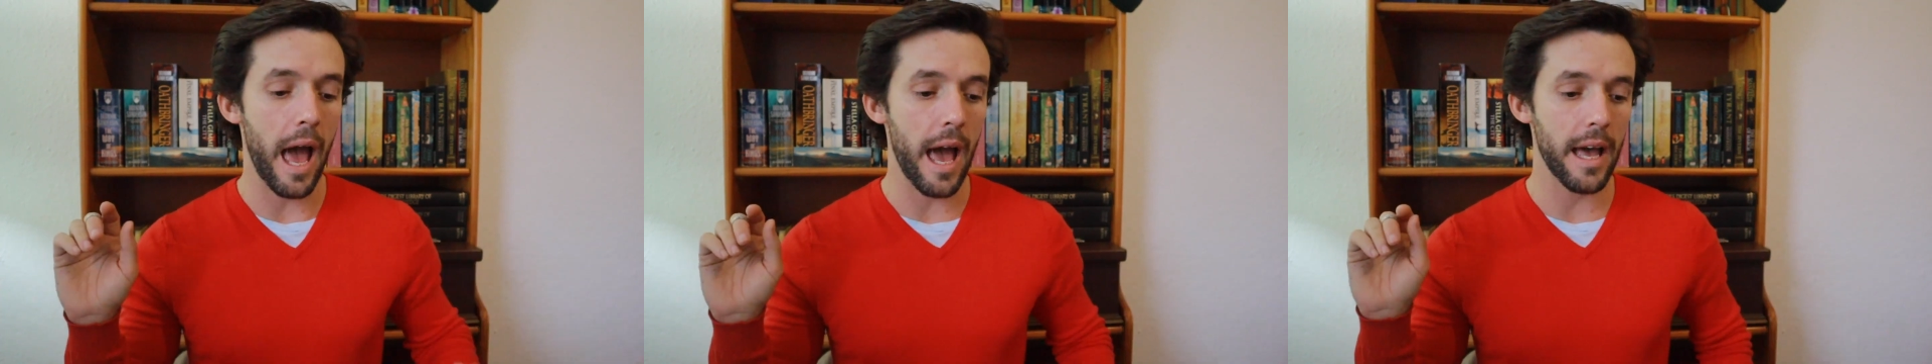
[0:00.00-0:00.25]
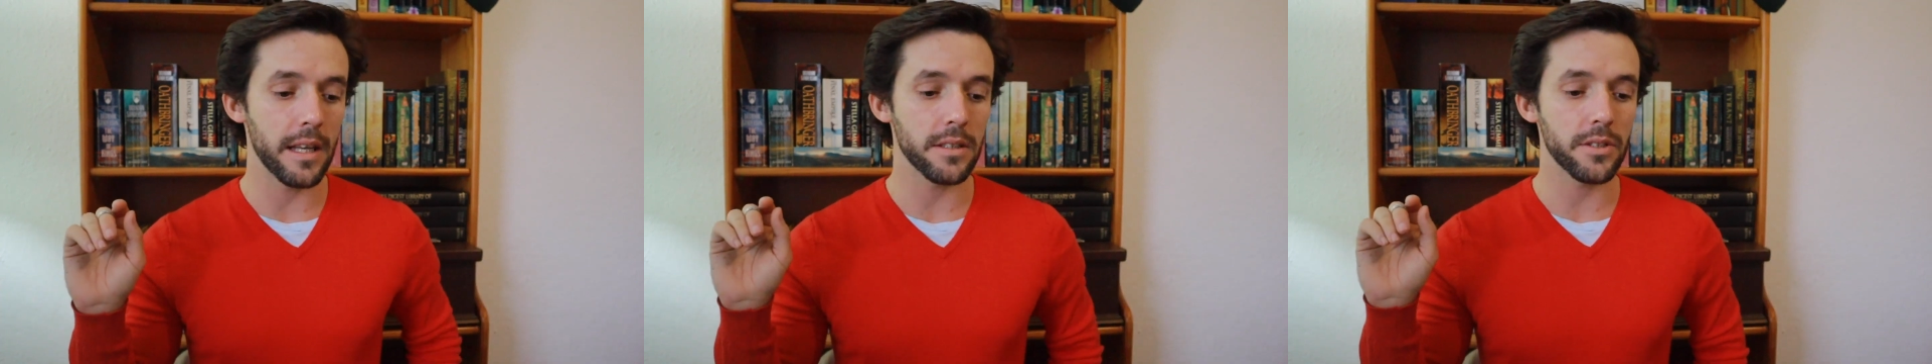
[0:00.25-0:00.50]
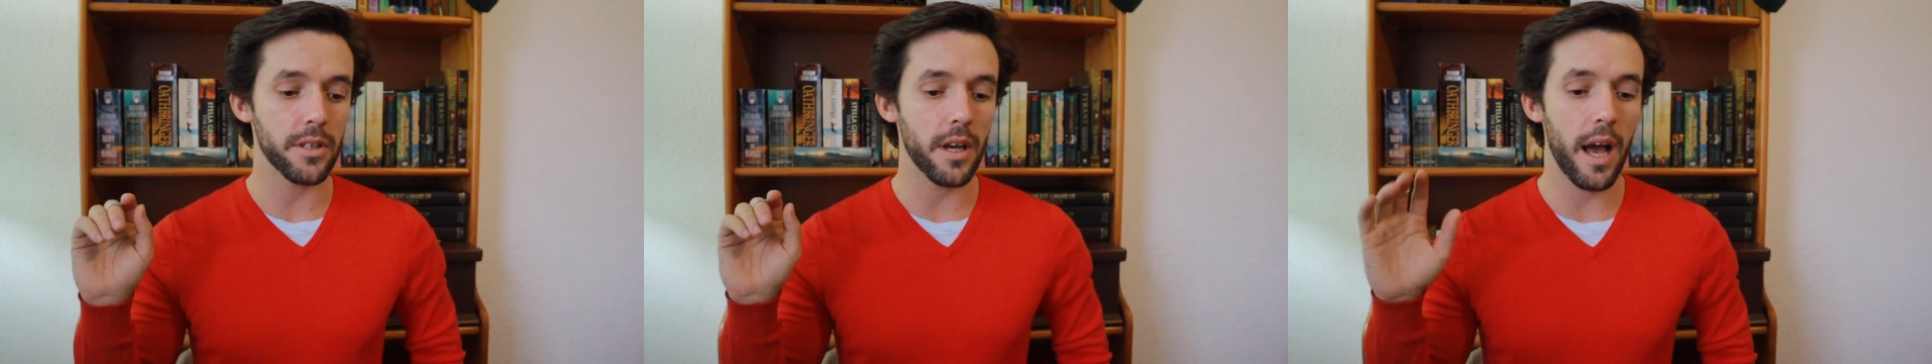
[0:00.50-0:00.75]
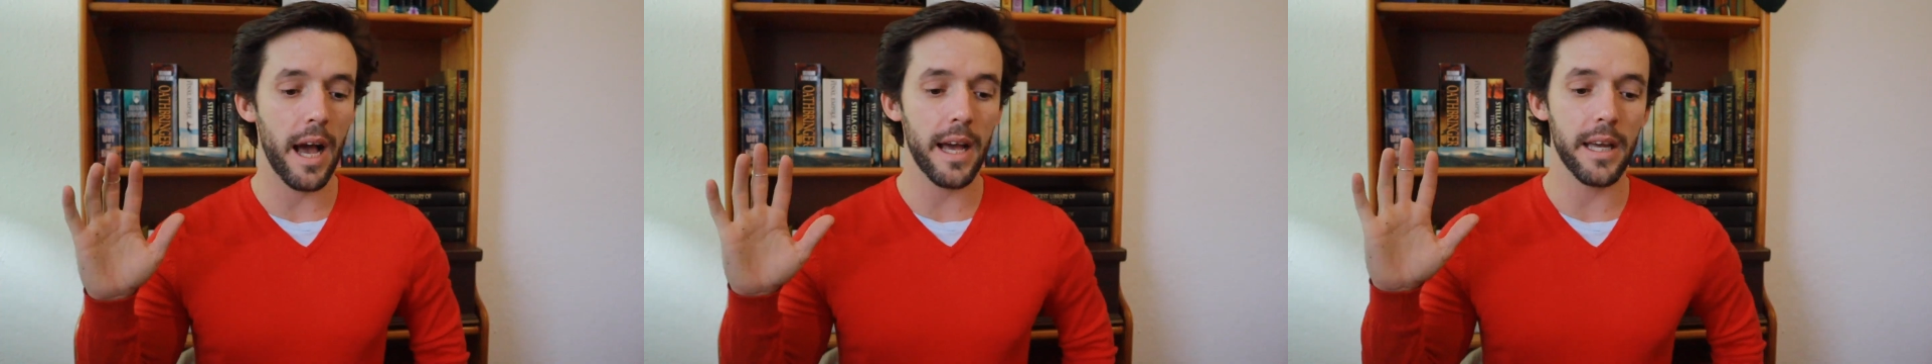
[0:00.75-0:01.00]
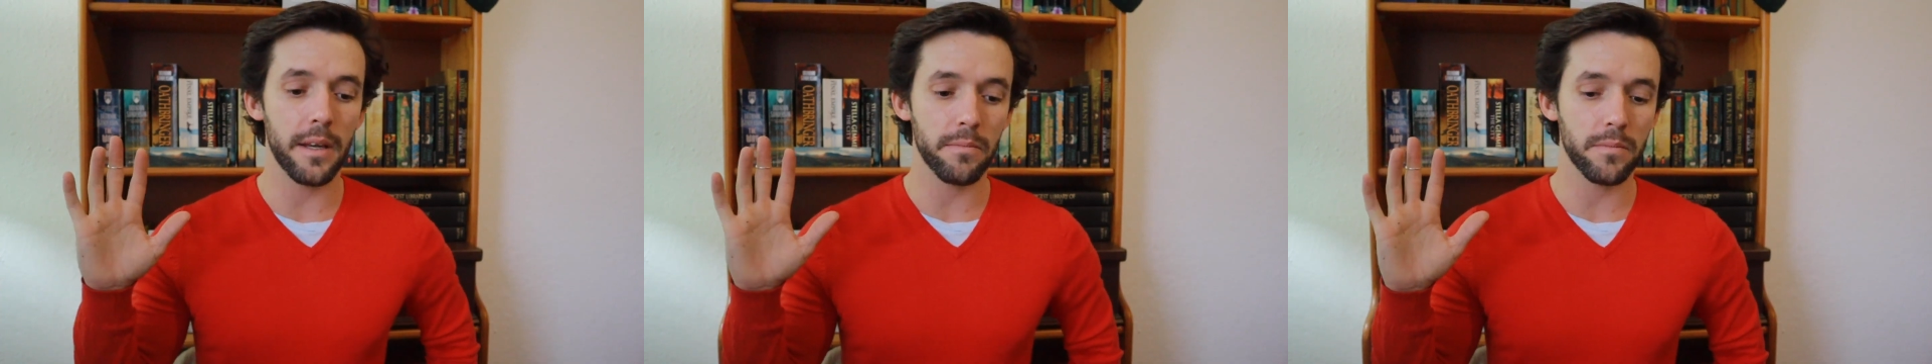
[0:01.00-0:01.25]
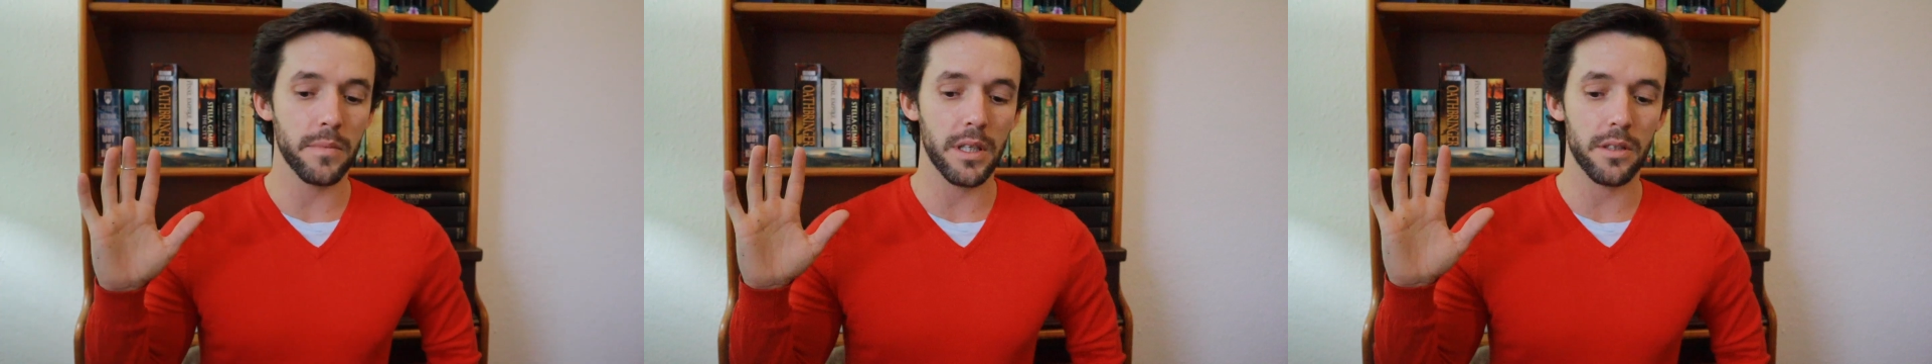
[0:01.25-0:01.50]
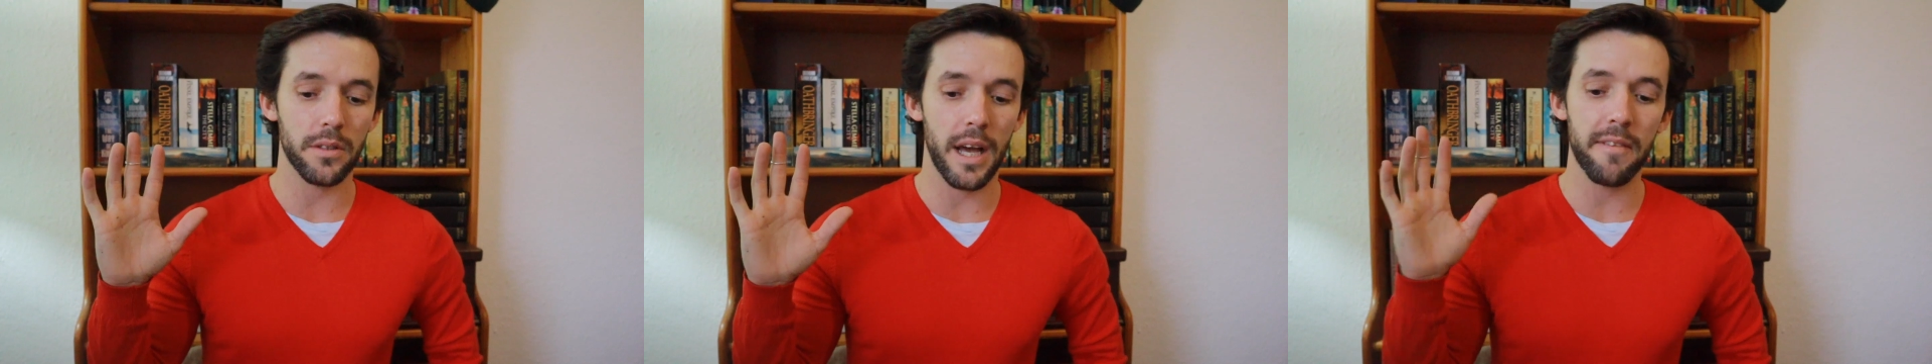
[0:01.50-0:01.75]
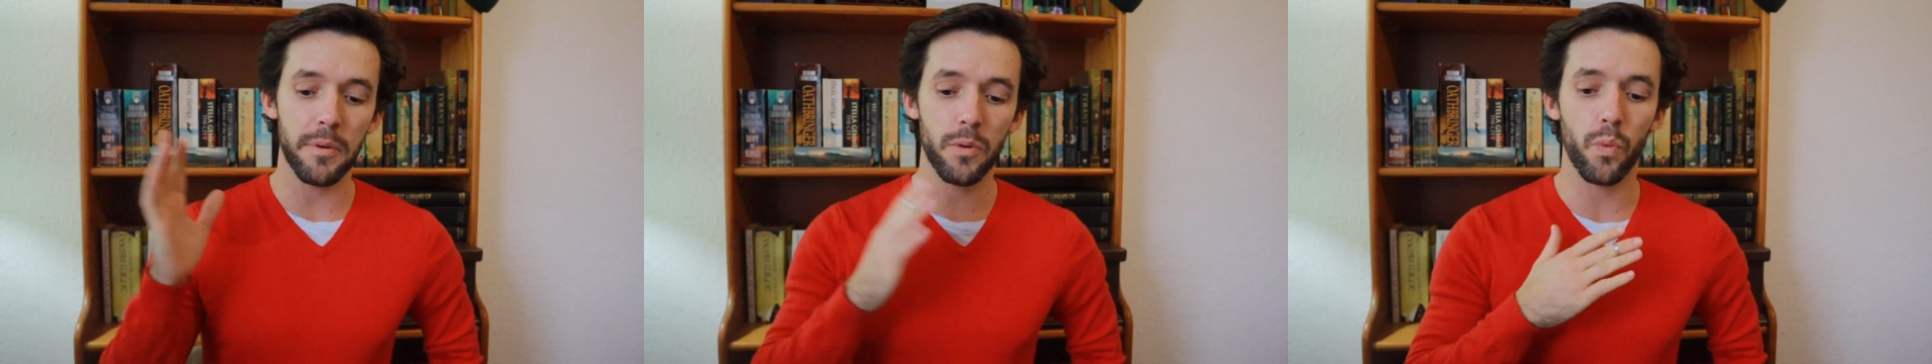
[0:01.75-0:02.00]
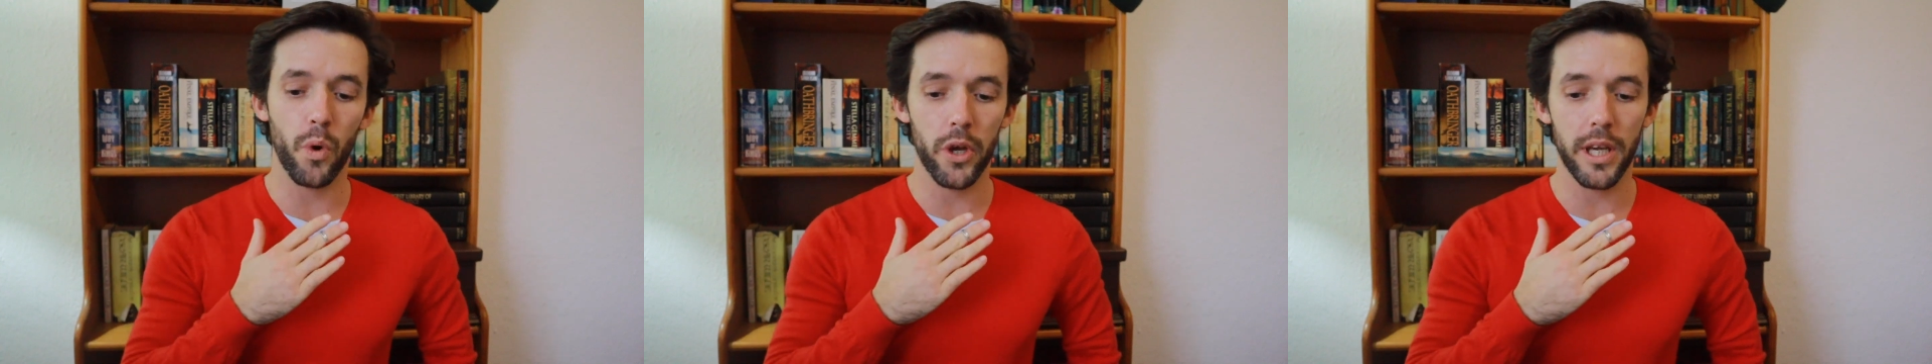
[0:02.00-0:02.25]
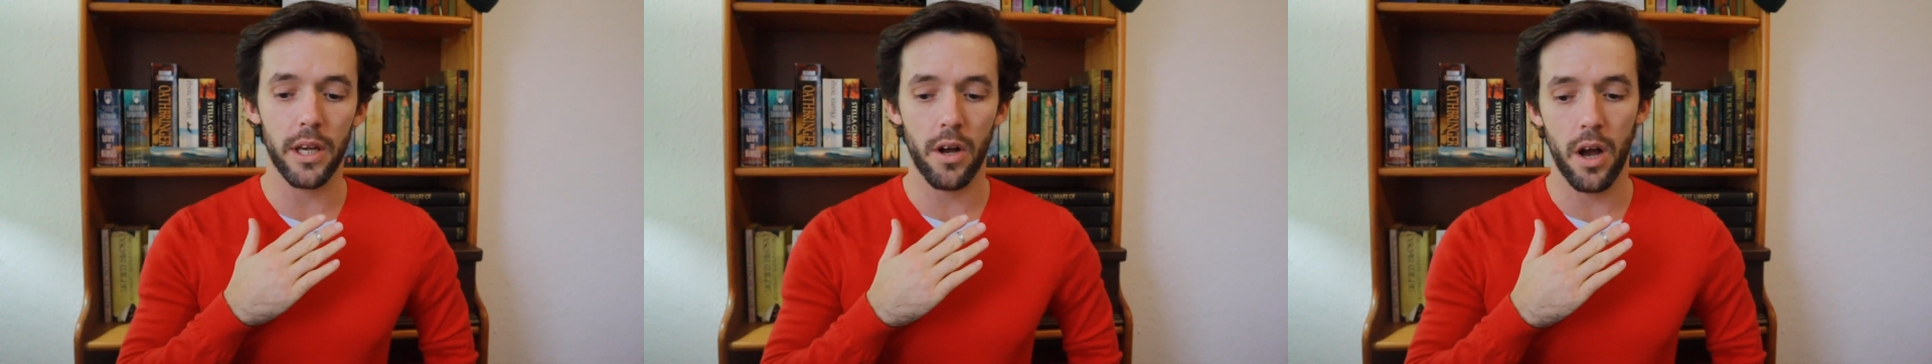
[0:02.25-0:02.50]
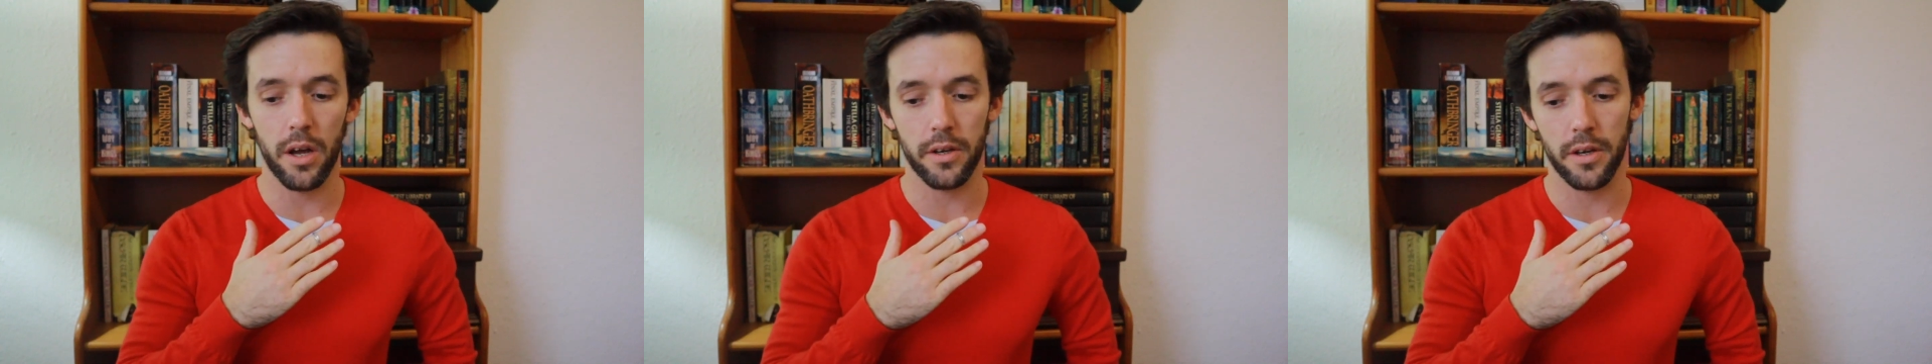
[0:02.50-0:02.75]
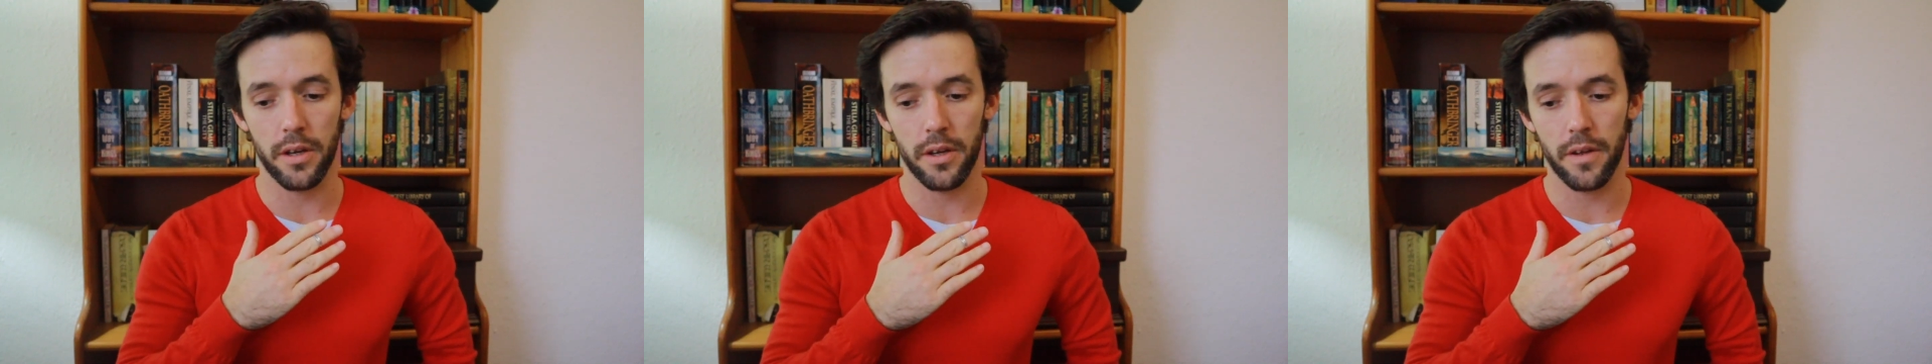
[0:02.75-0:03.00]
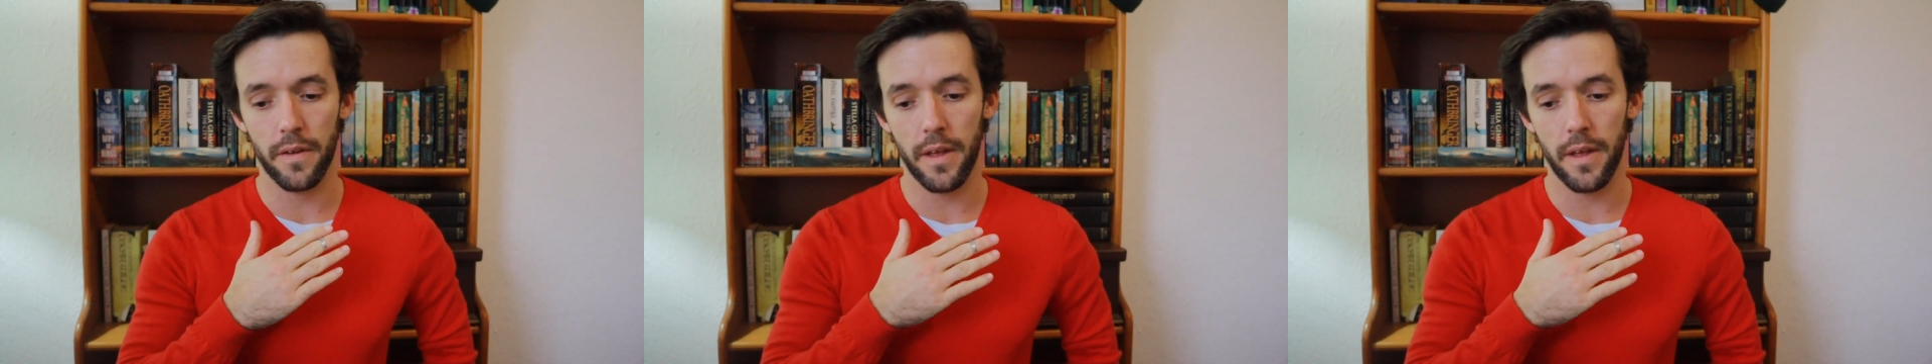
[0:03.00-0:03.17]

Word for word: and I am I've been working on